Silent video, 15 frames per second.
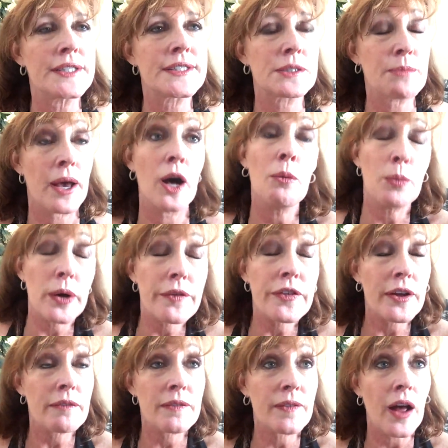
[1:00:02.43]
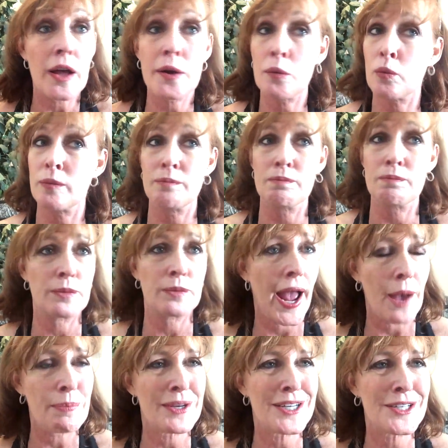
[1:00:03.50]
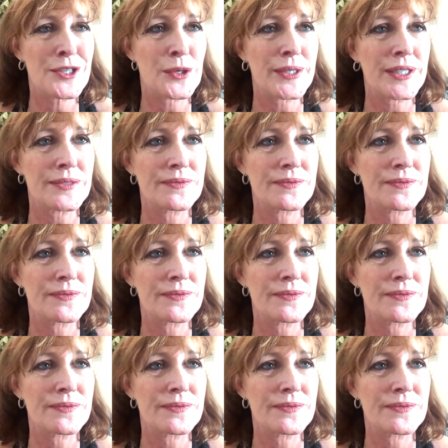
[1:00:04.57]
some help with, and I'm happy to do it.